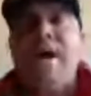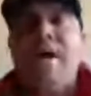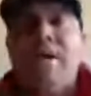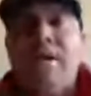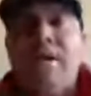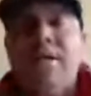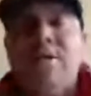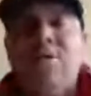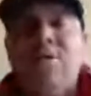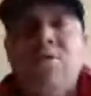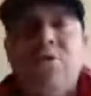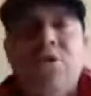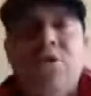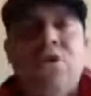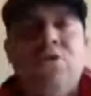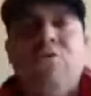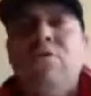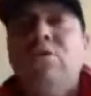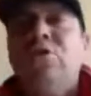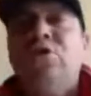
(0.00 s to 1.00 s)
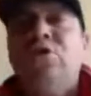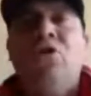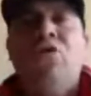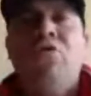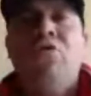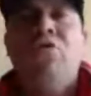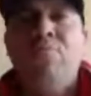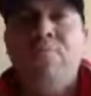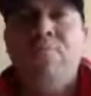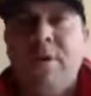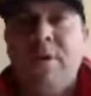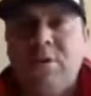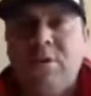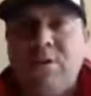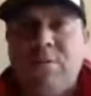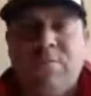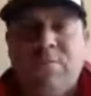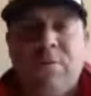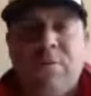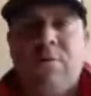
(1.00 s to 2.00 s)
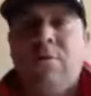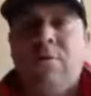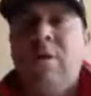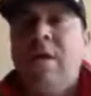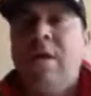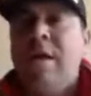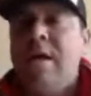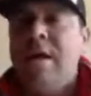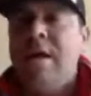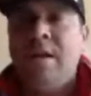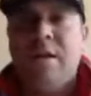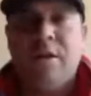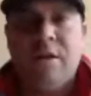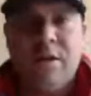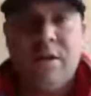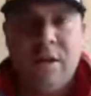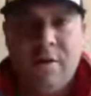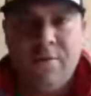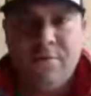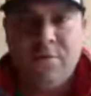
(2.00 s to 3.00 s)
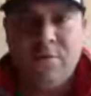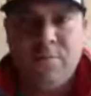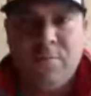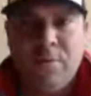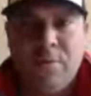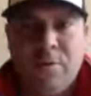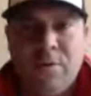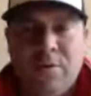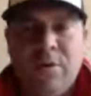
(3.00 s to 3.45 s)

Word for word: so you were so miserable and uncomfortable.